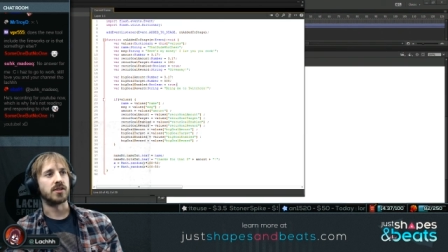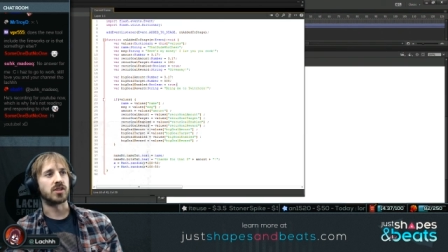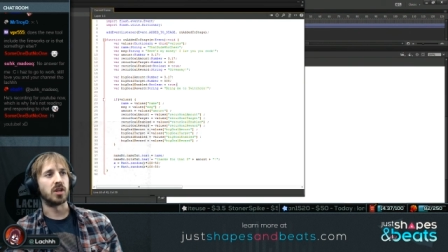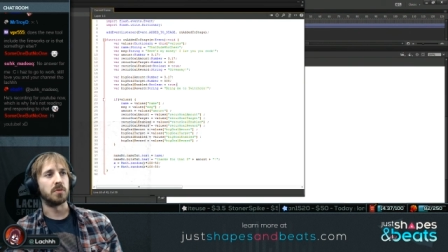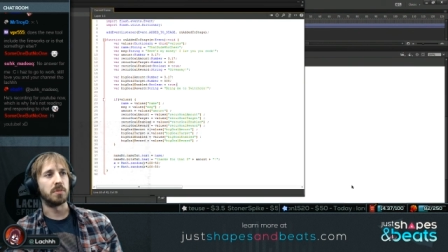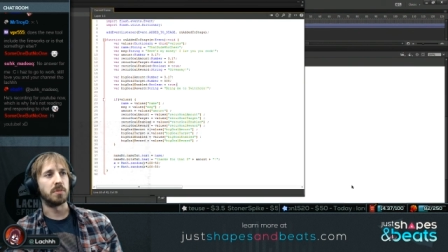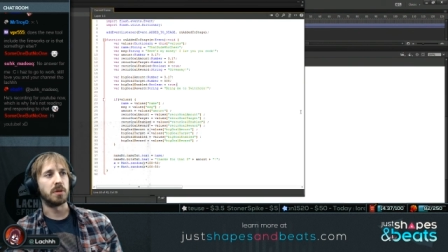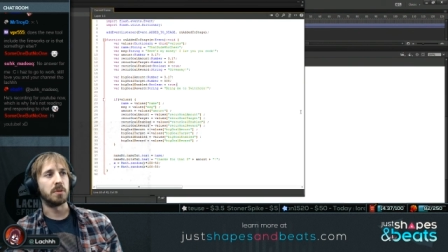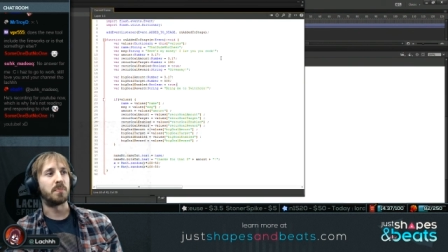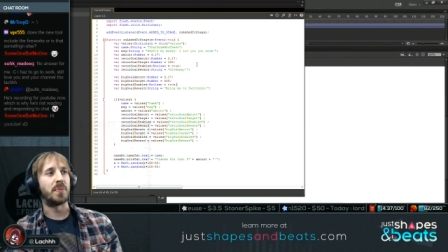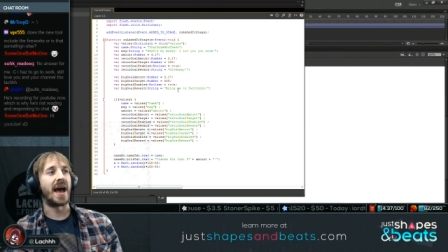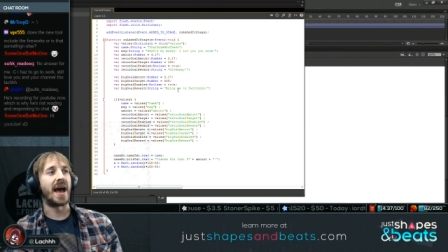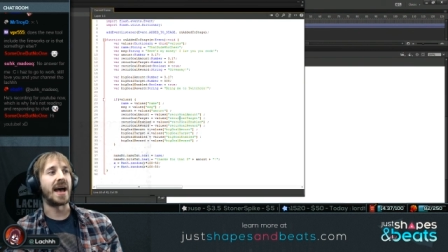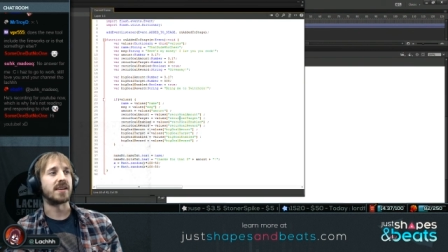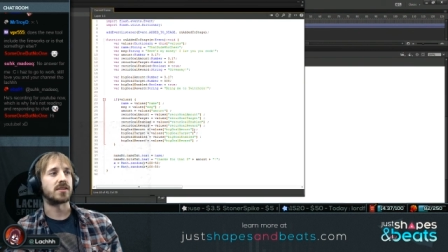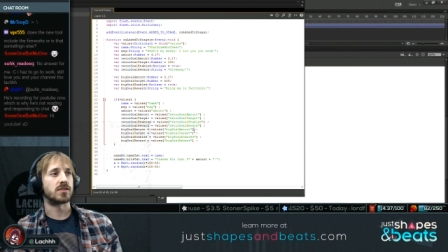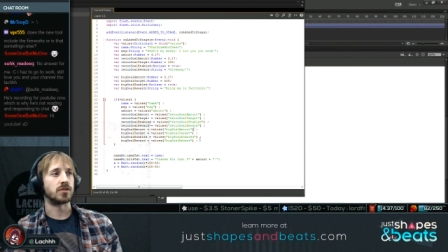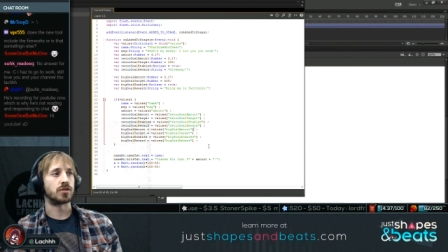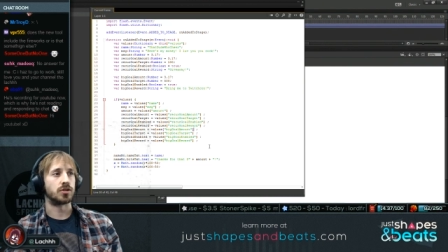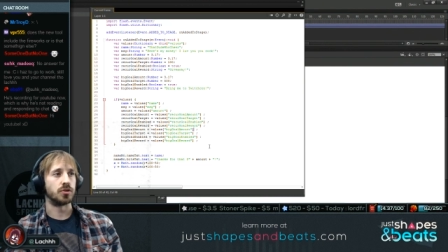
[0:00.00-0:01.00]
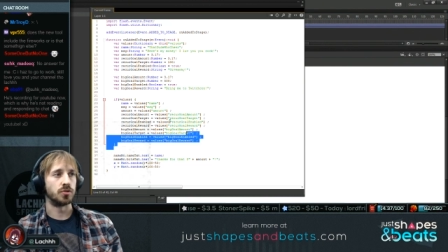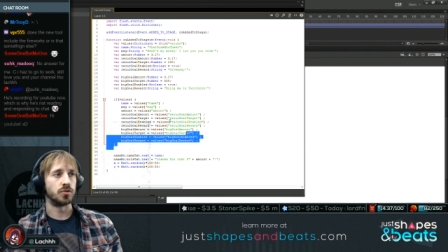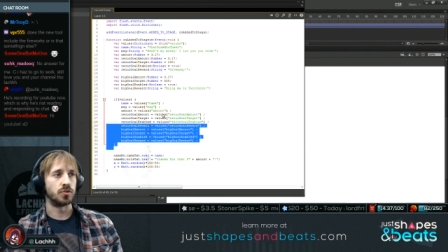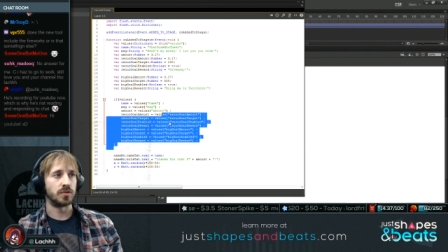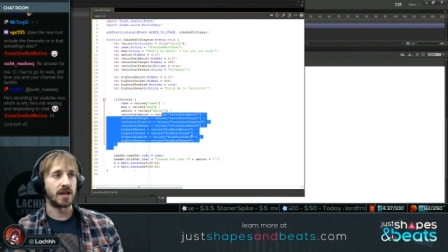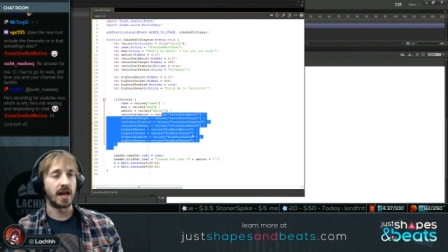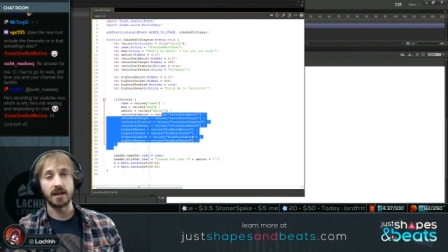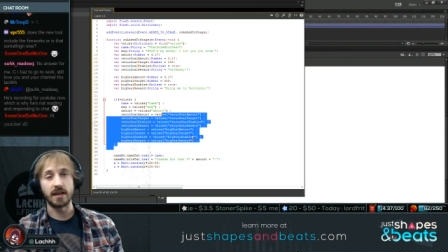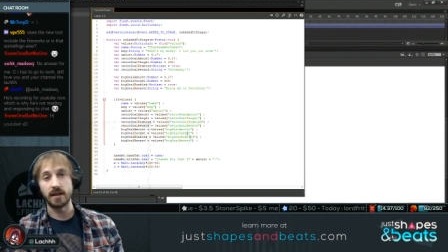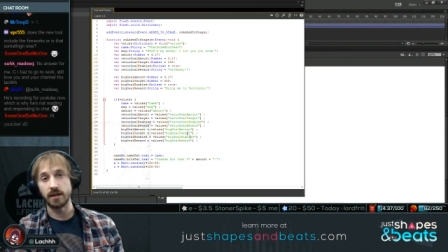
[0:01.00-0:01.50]
is going to be passed
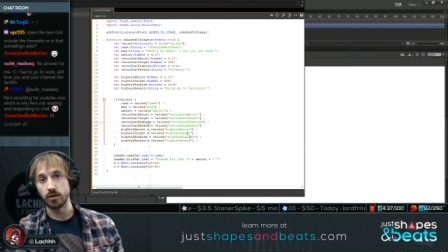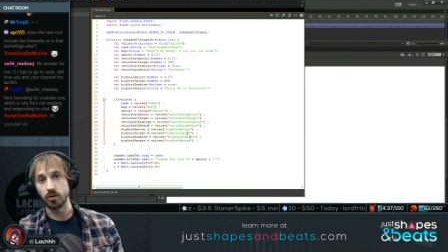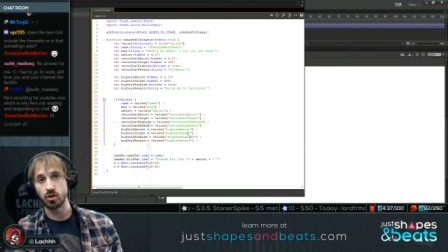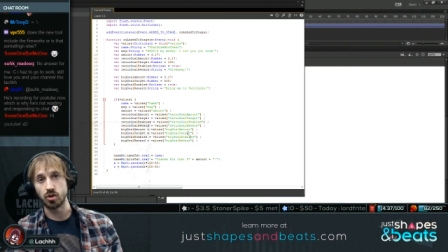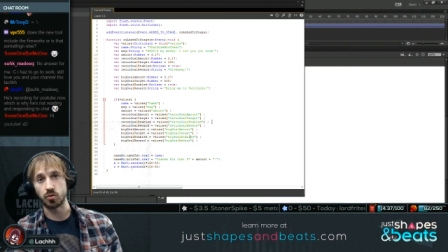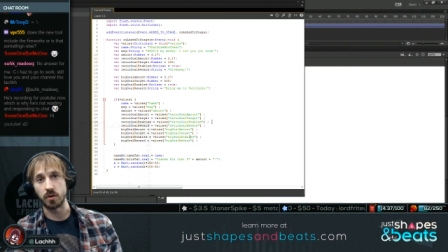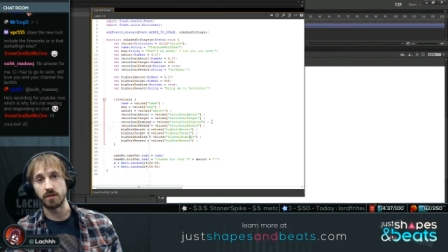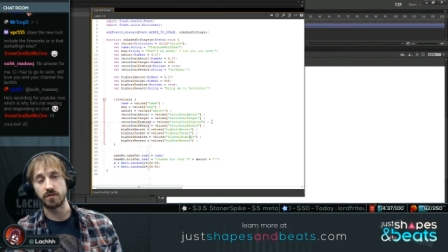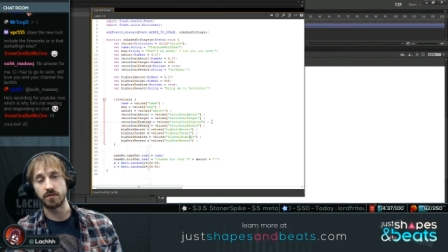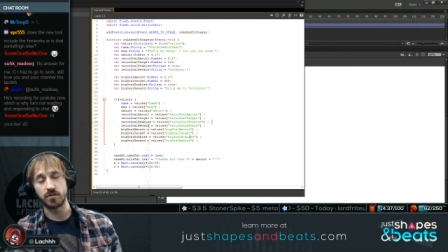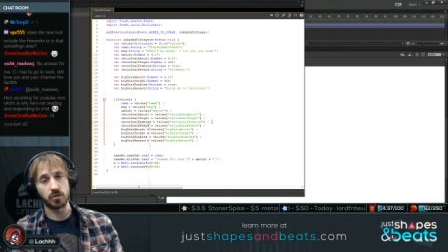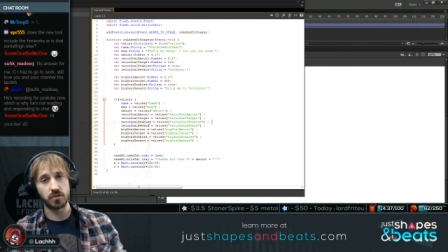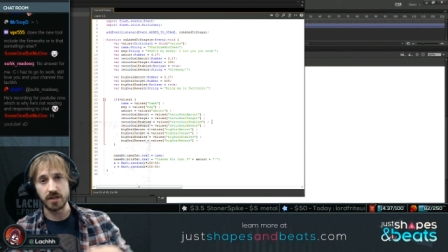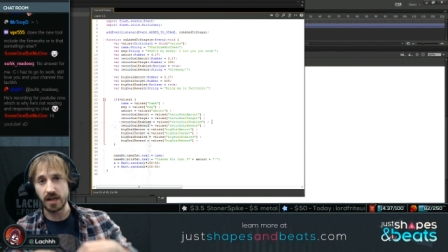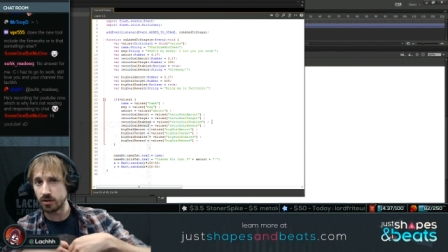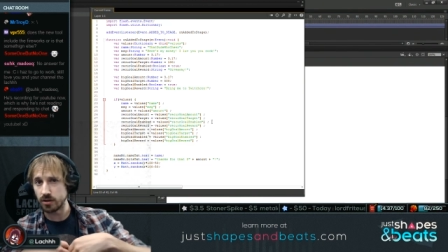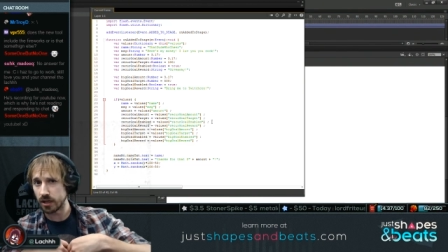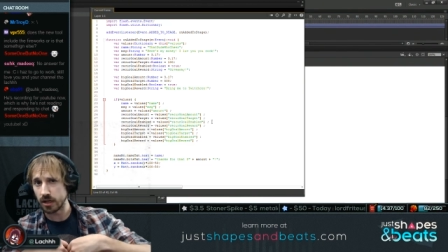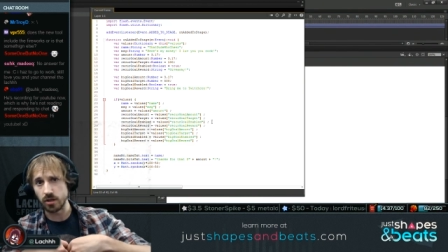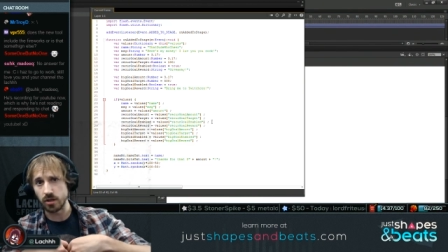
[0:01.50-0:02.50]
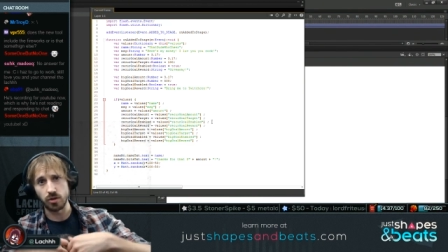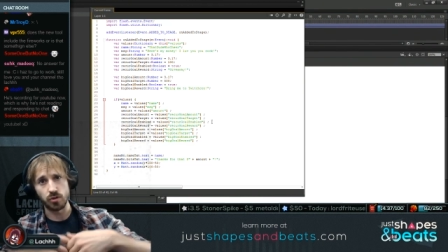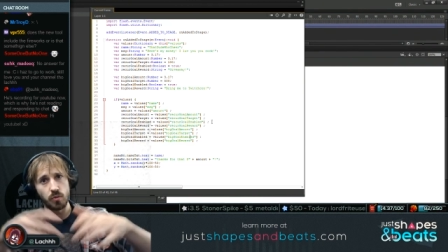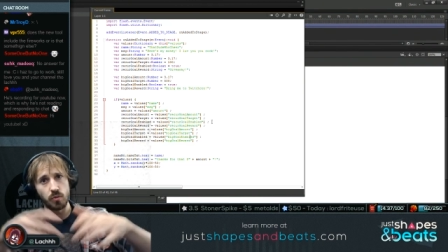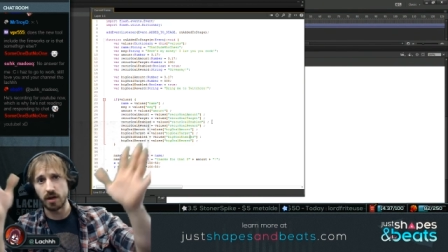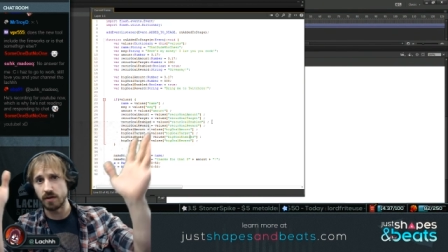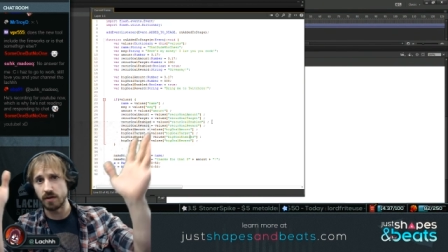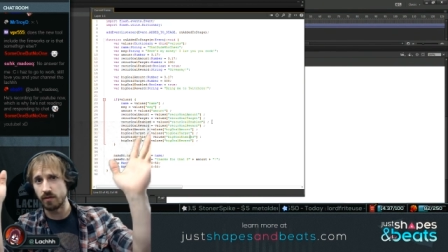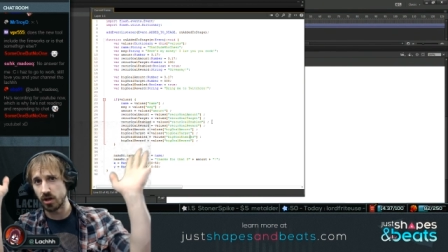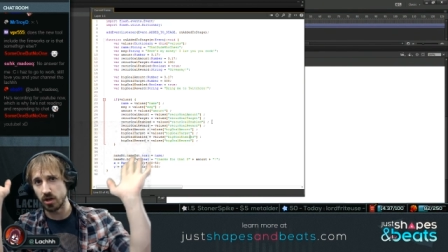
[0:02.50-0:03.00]
to that little Swift. So then you can do
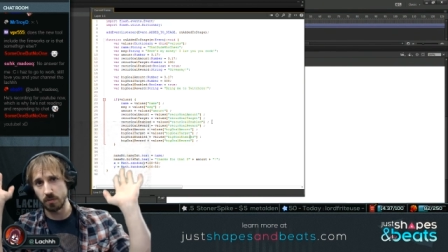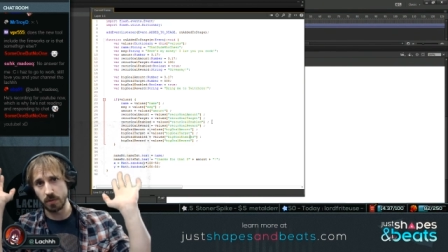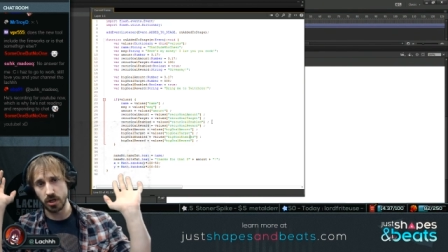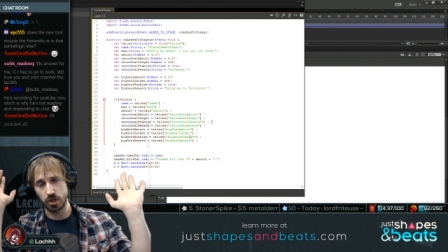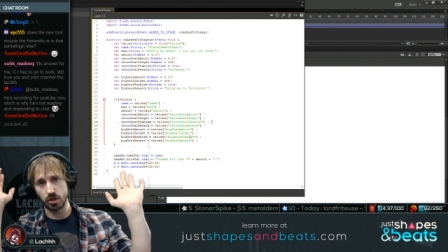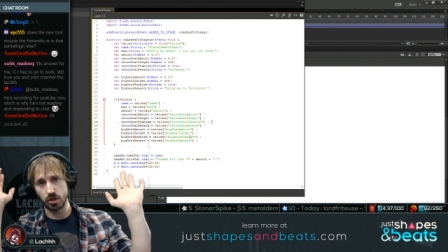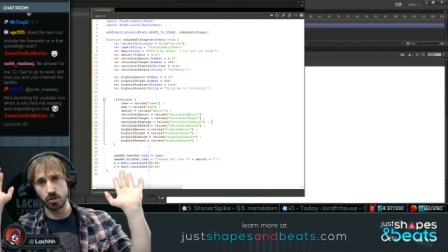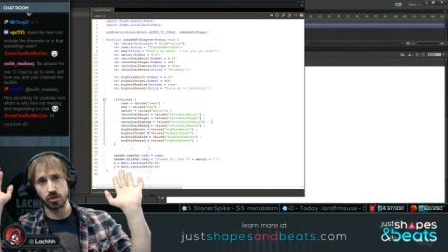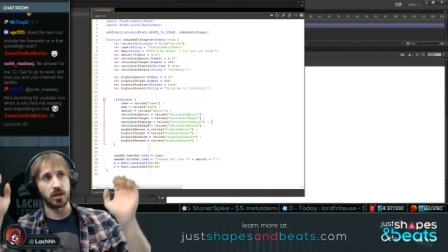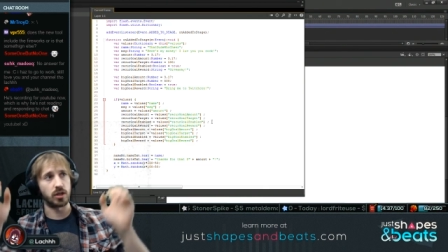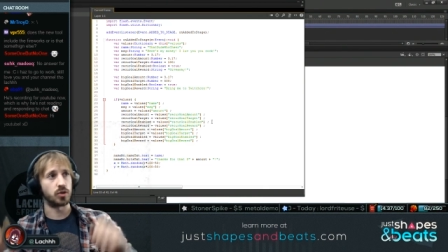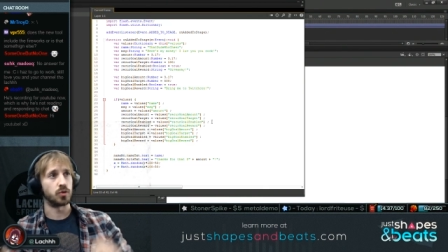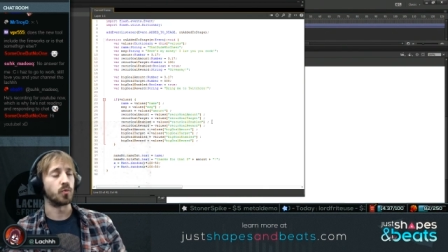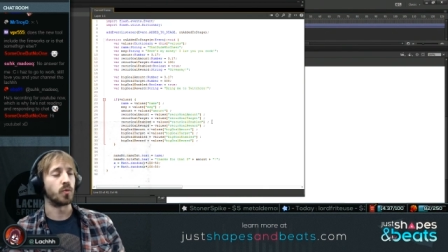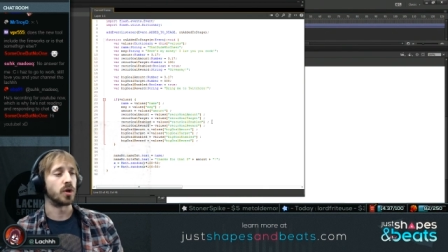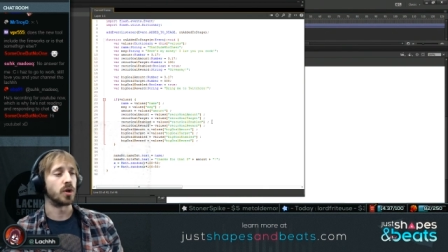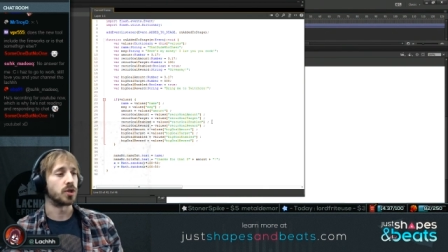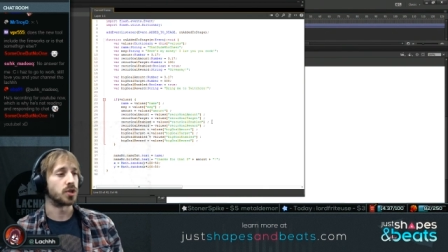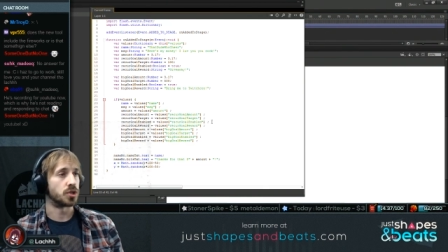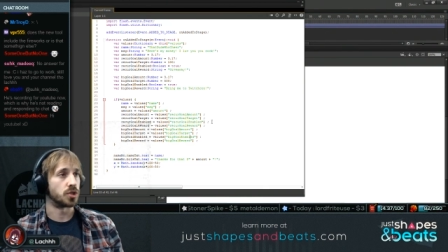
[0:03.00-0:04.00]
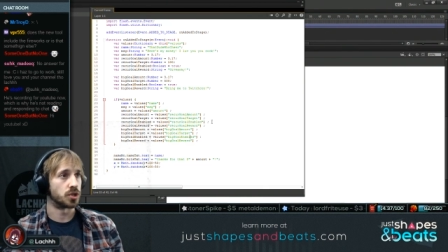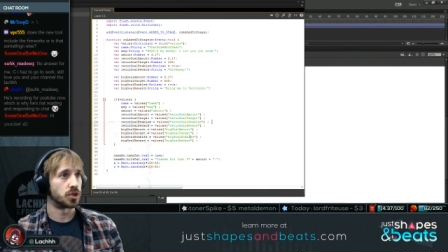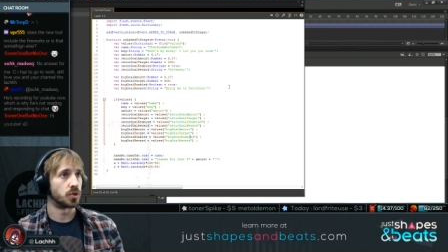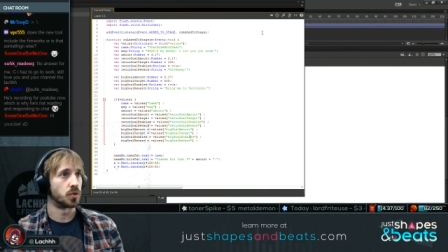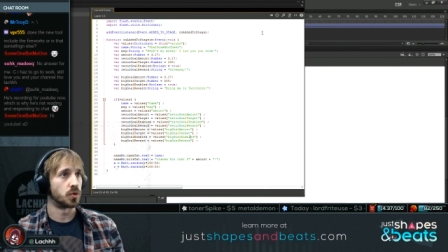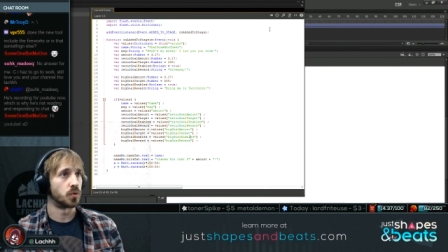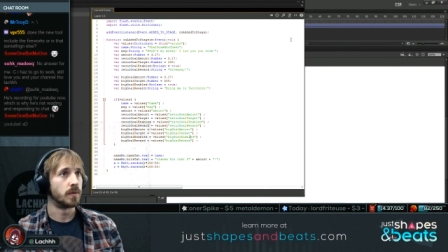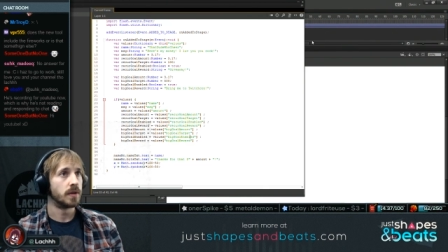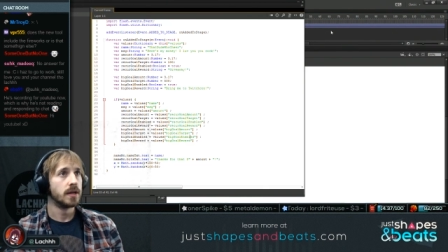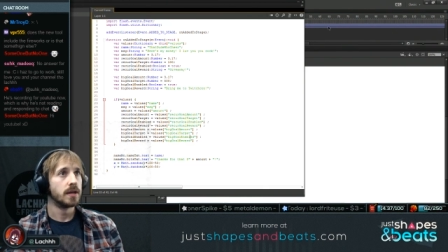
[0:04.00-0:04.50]
whatever animation that you want to
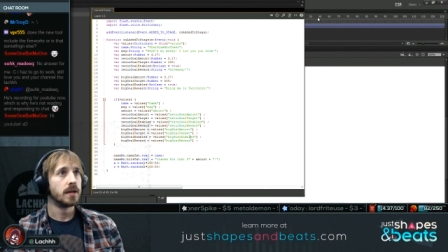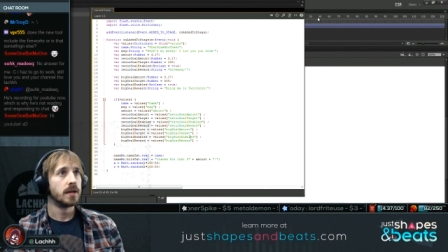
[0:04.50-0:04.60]
do.